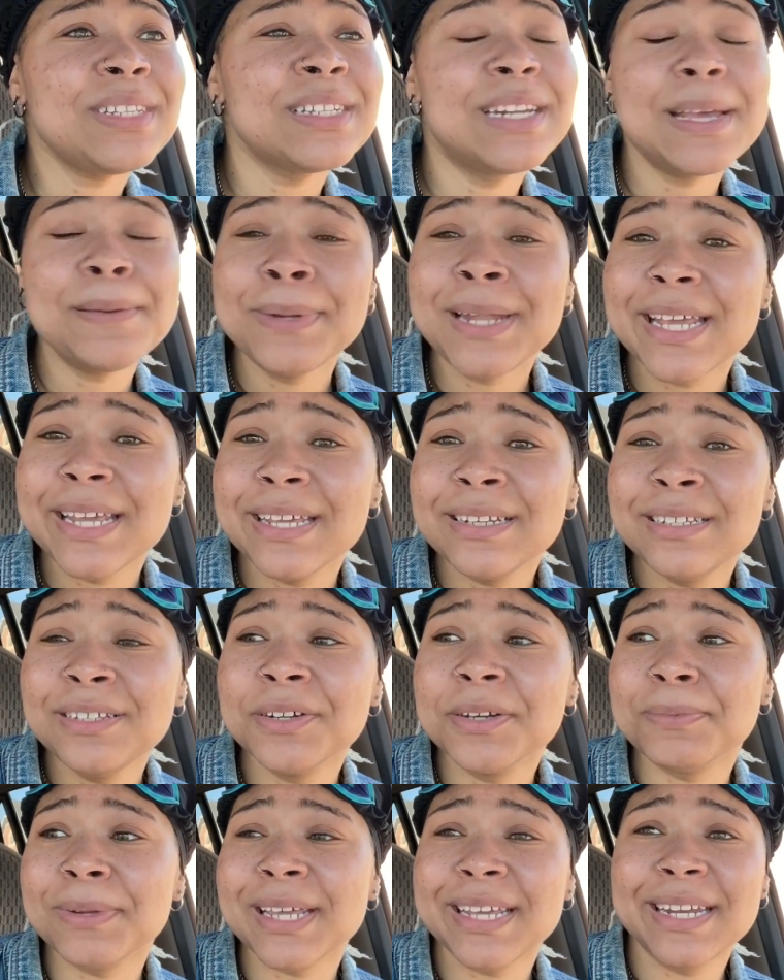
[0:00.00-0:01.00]
they
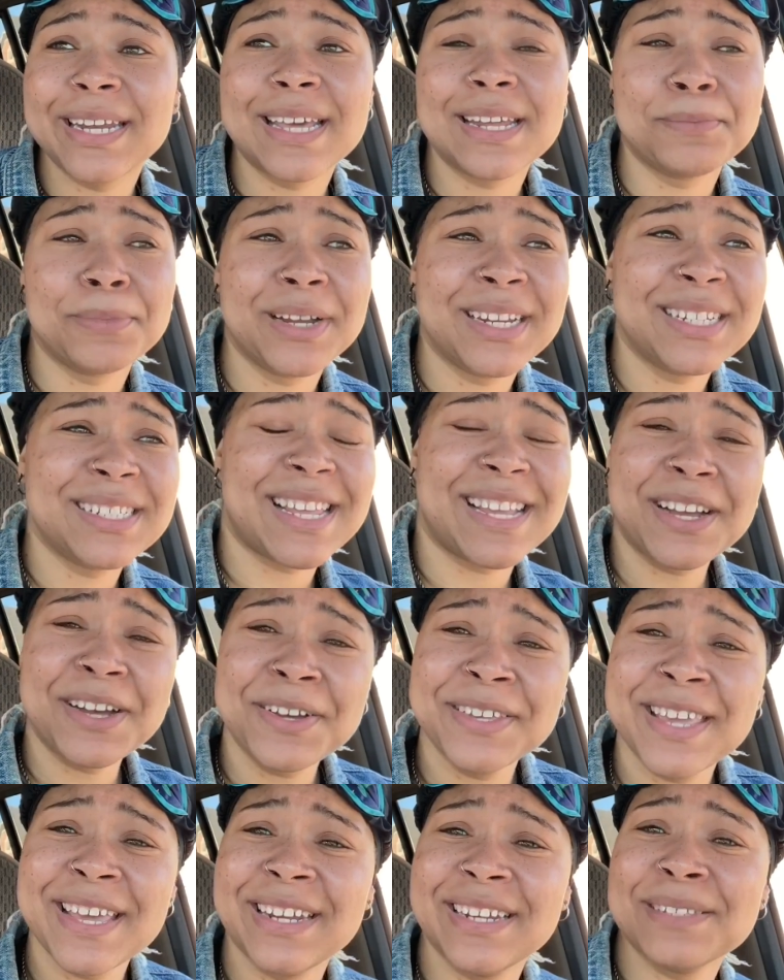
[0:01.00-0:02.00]
playing that, and Brandy's like,
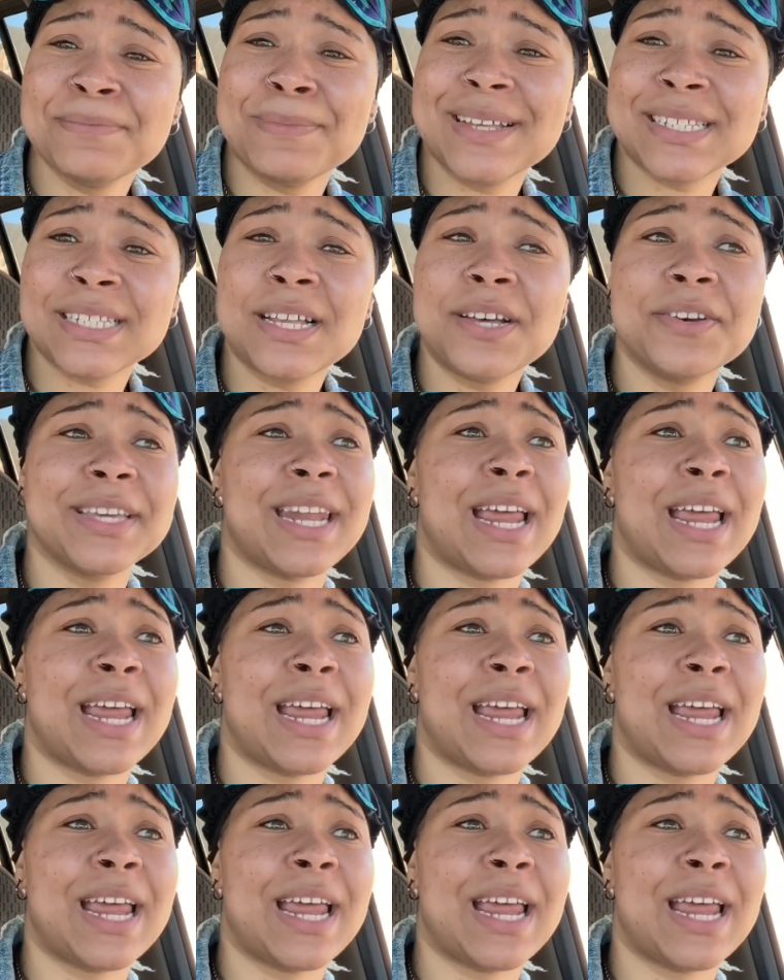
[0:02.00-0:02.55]
oh yeah, this is my song.